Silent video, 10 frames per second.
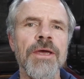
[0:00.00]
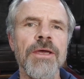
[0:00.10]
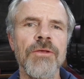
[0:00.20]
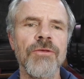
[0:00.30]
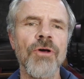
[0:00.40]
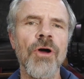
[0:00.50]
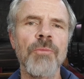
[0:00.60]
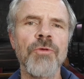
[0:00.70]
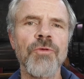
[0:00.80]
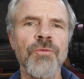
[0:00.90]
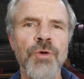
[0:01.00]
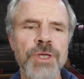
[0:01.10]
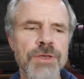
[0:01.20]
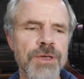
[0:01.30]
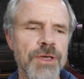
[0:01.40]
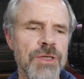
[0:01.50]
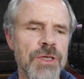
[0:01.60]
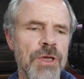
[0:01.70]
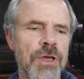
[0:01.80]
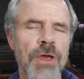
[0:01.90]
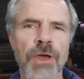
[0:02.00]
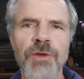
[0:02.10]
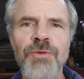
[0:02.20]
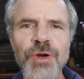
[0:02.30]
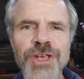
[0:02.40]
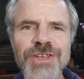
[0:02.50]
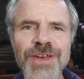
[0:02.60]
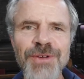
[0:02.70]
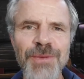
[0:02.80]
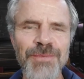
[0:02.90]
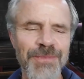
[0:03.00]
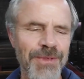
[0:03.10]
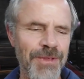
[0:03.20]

is Psalms 46 and 47.